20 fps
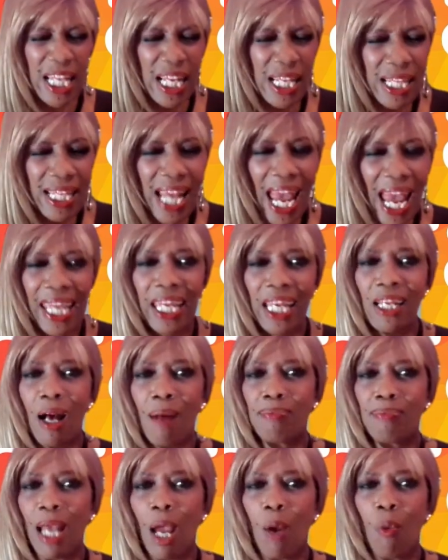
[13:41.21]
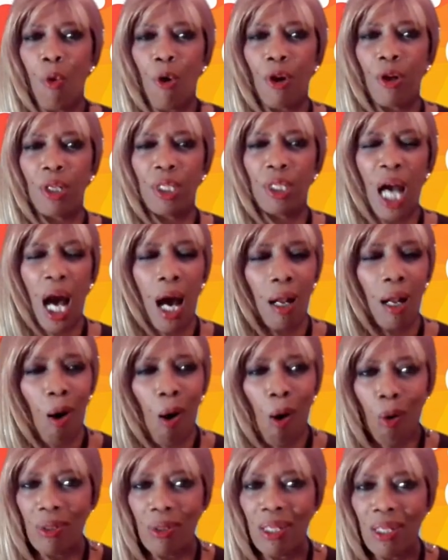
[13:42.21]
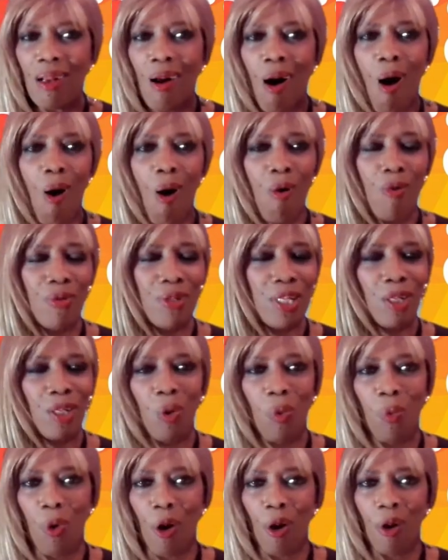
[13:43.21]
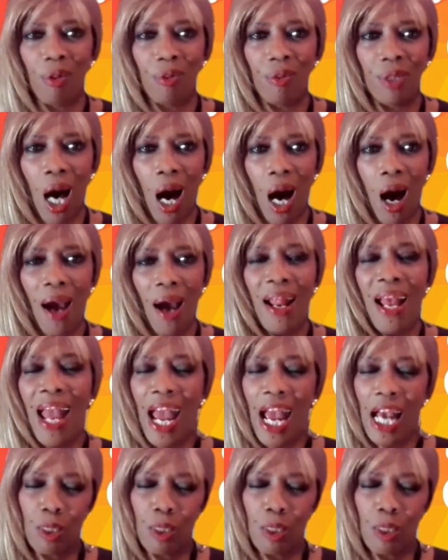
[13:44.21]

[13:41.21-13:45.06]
just taking up that word of God, holding on to the word of God